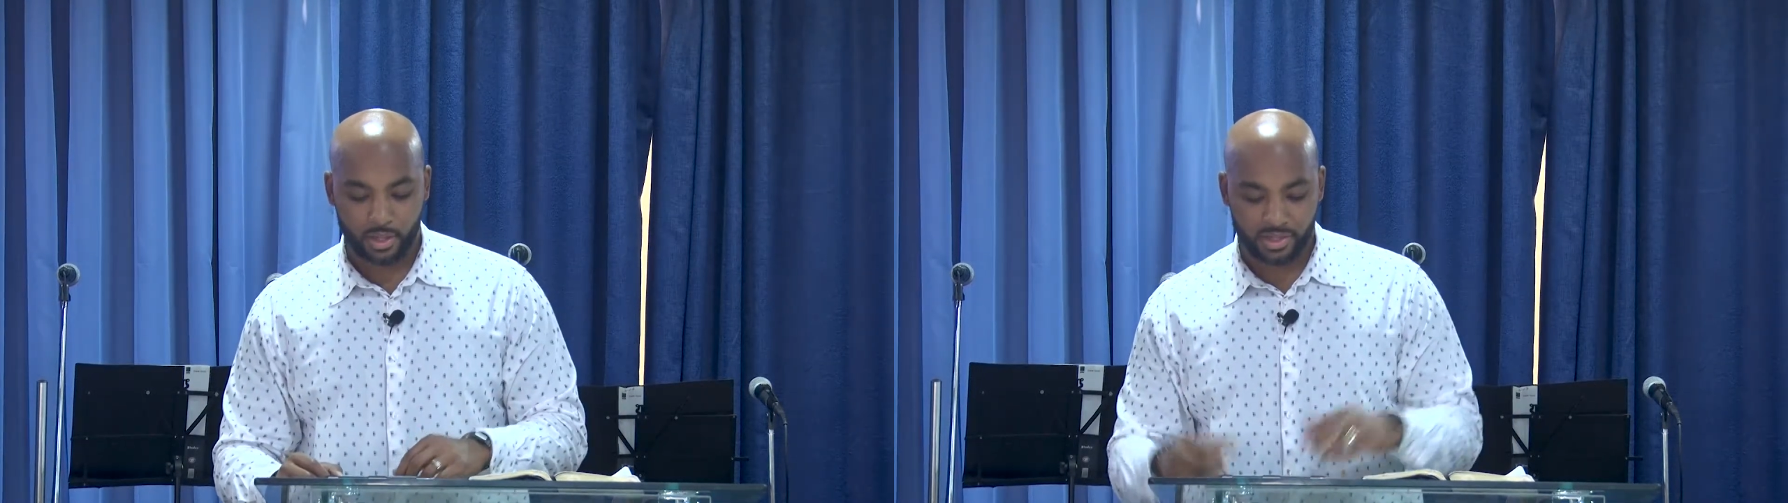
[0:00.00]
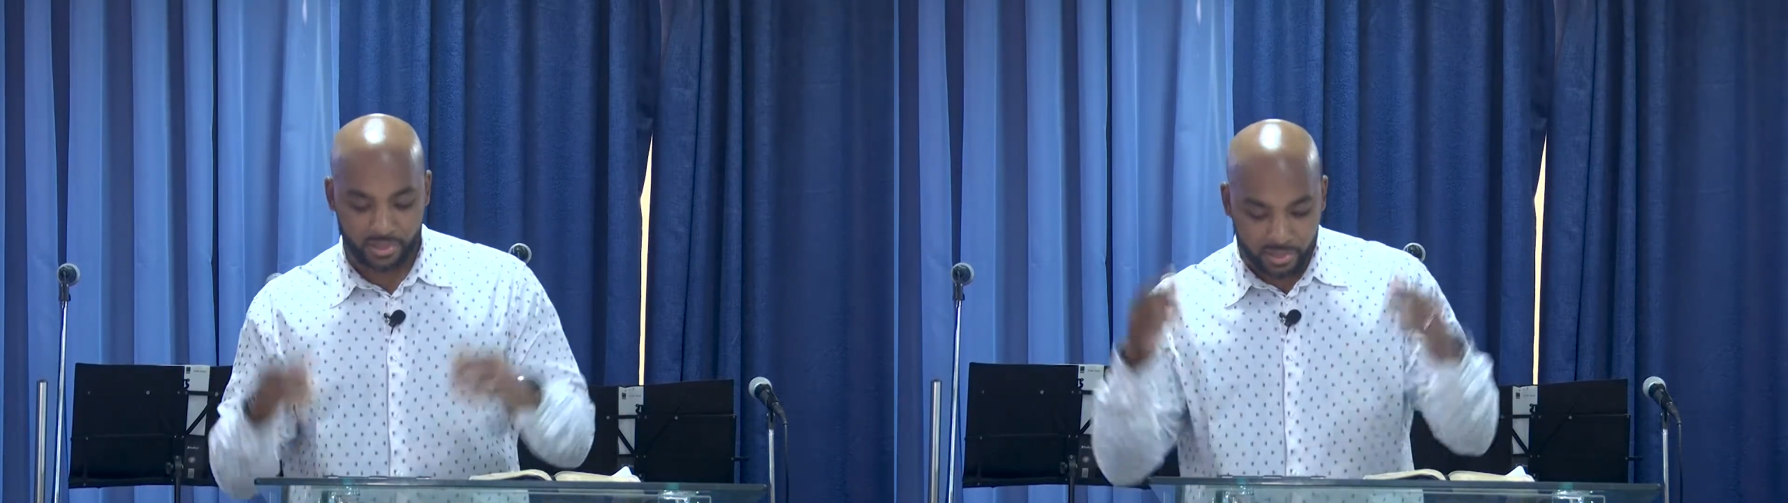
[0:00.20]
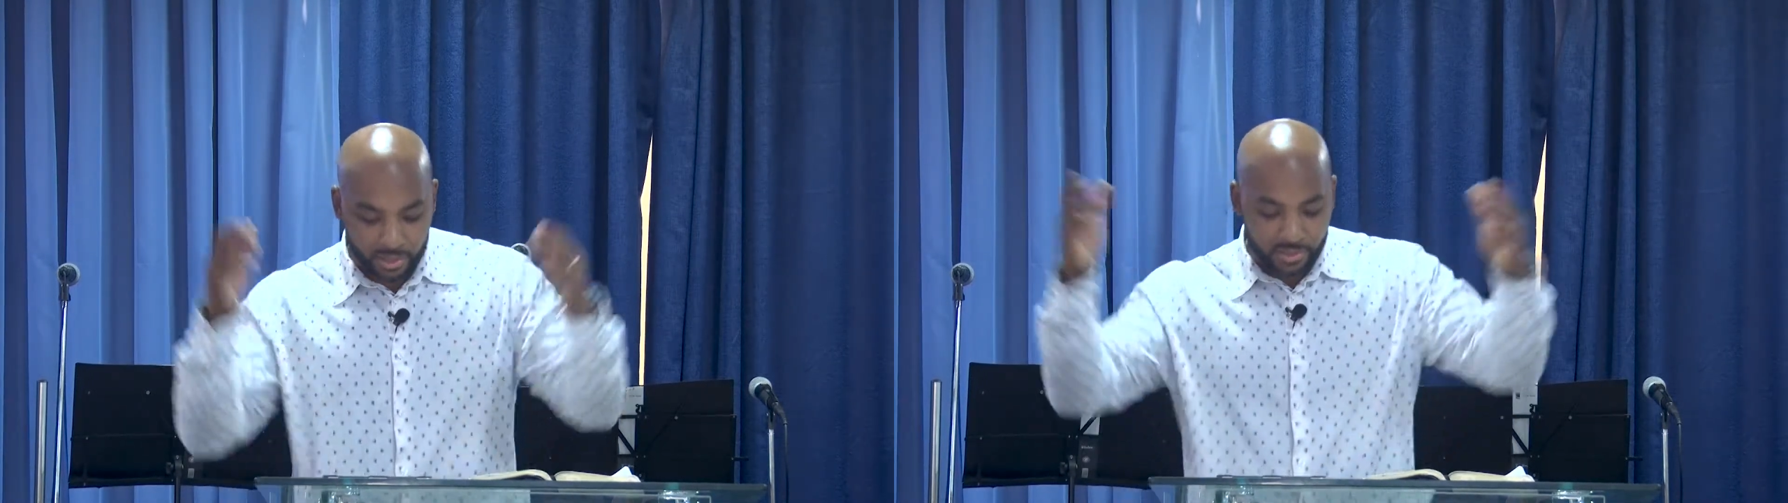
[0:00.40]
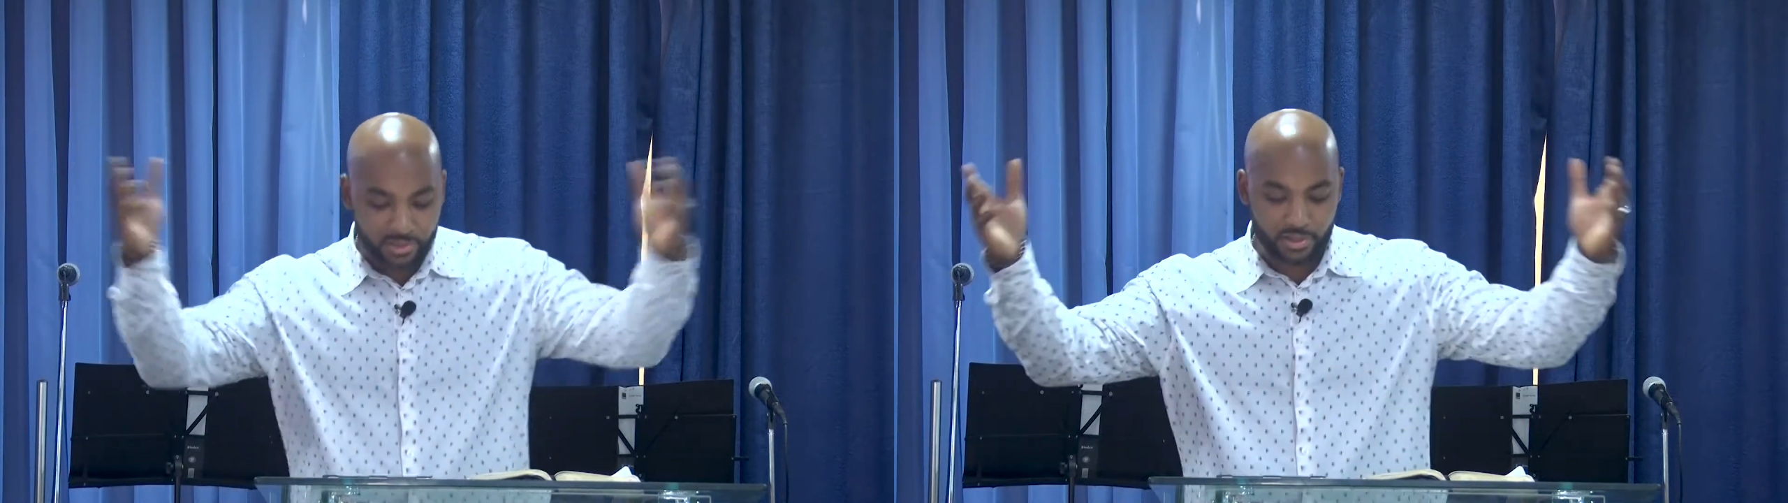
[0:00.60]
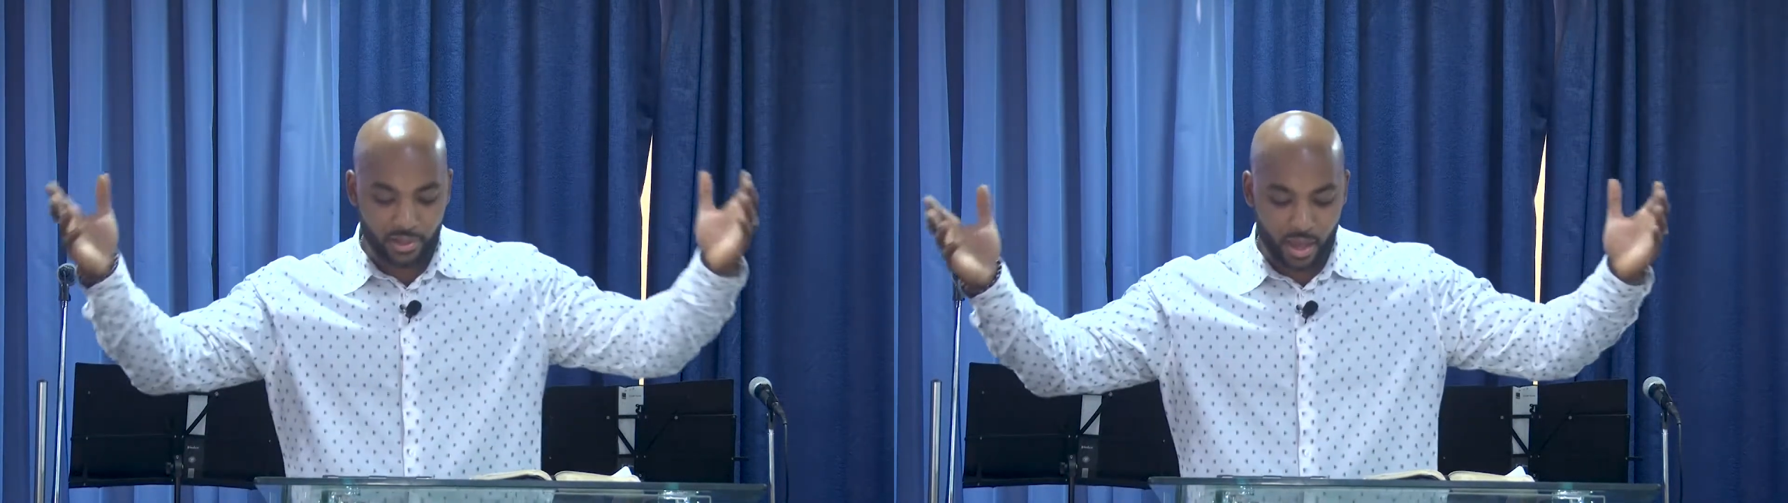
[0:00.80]

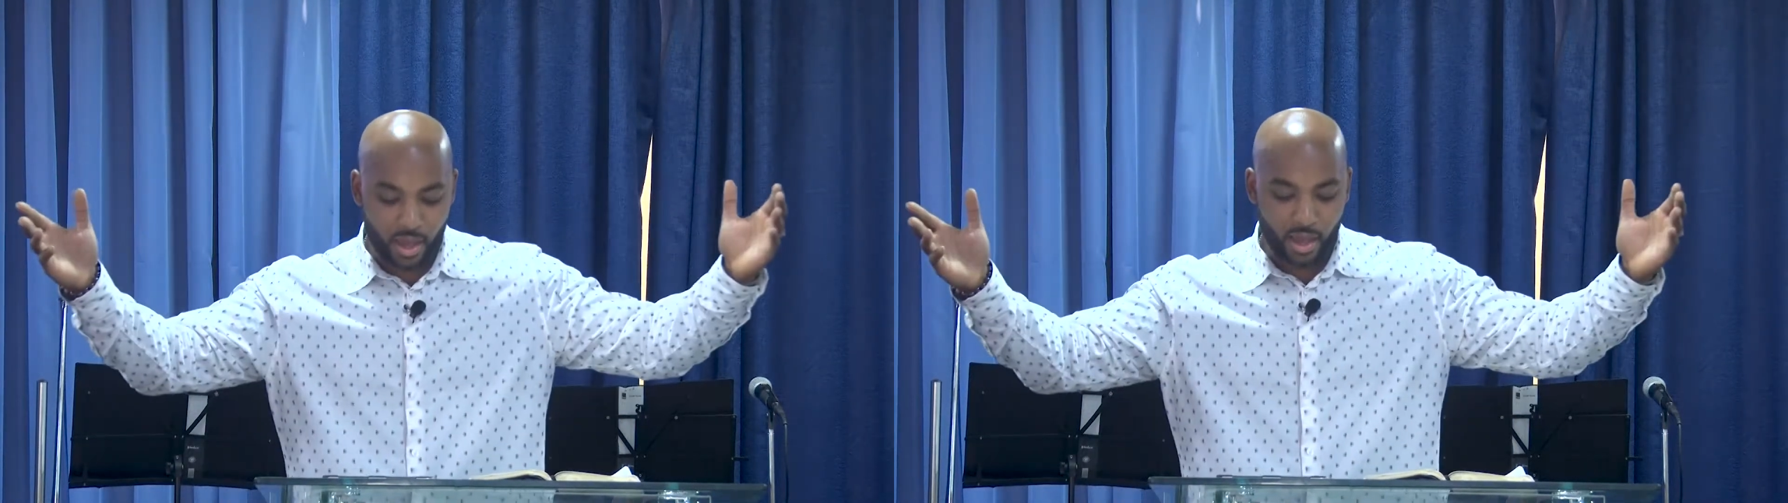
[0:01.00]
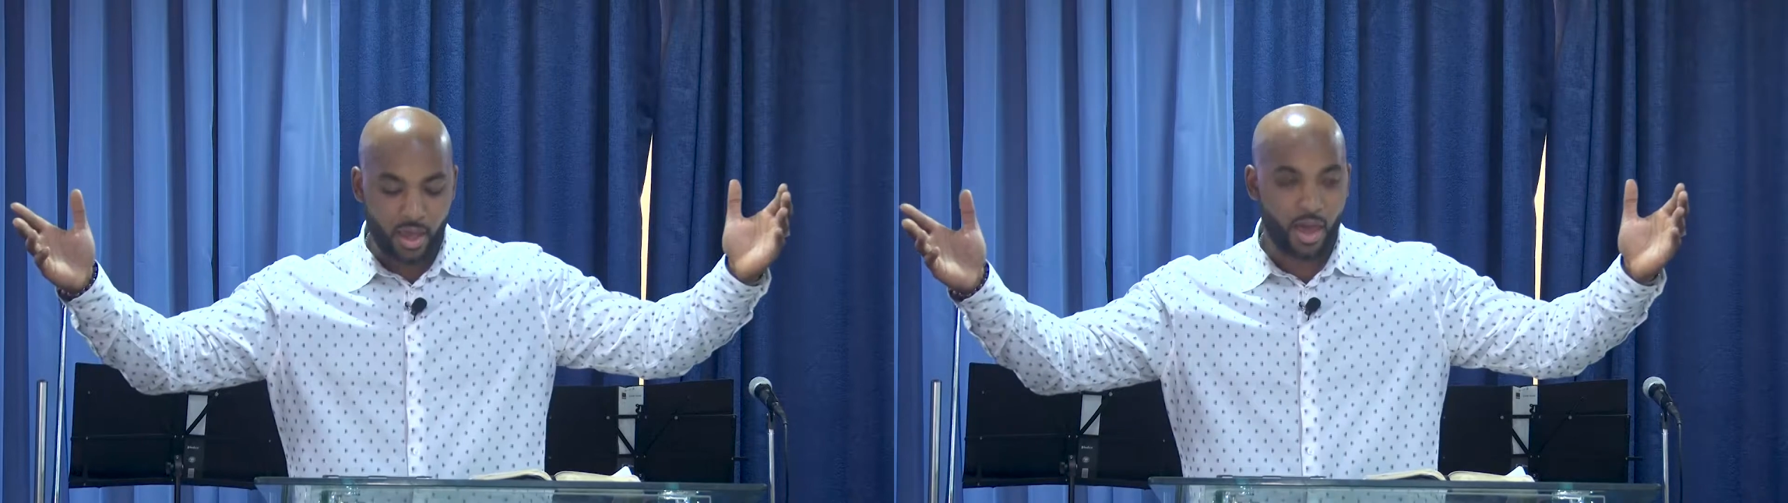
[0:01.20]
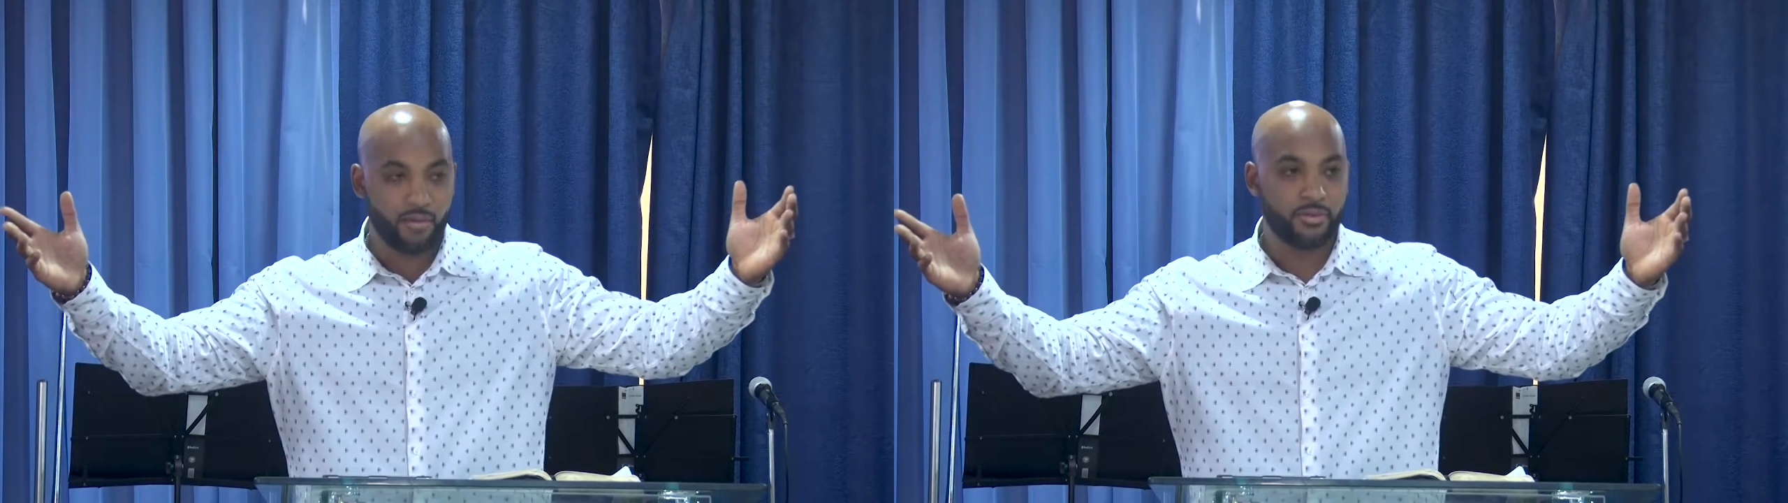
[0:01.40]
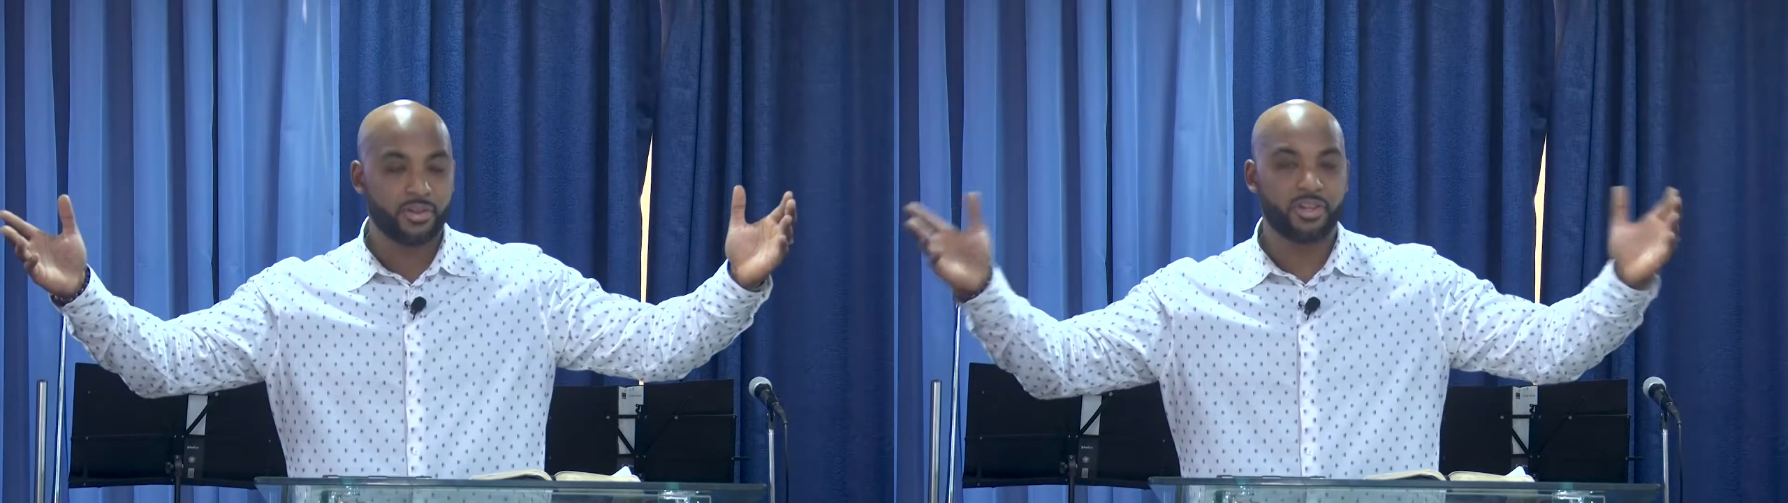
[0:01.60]
ascends to he heaven,